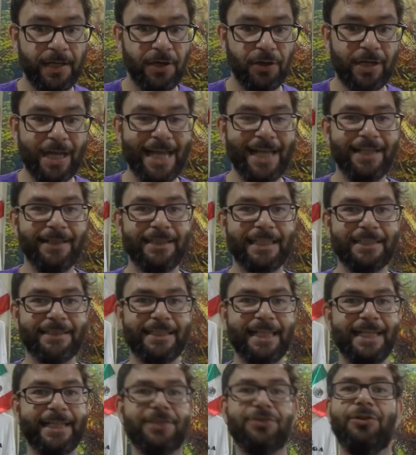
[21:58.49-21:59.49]
Okay, this
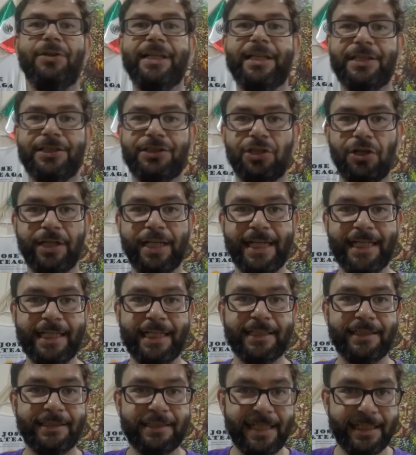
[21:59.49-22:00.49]
thing is only going to start getting
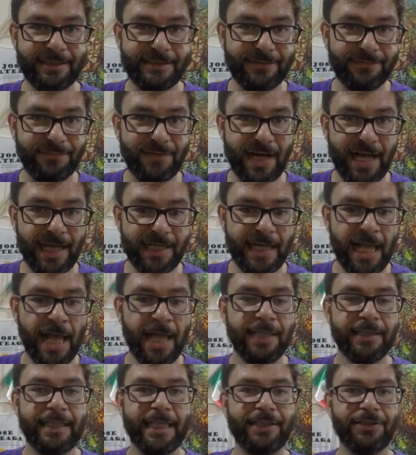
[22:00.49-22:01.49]
intensified.
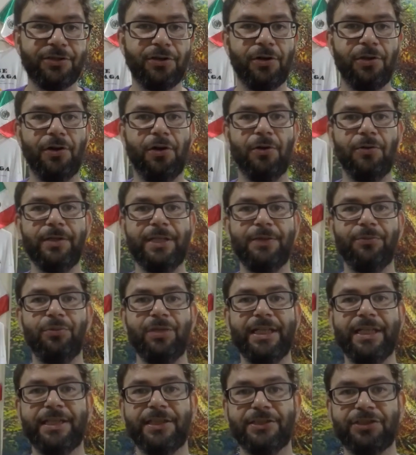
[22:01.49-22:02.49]
Things are only
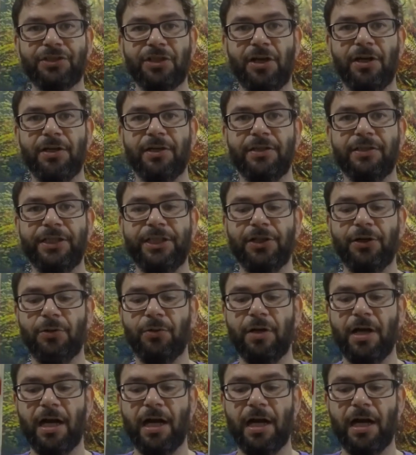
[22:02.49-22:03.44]
really going to start, you know,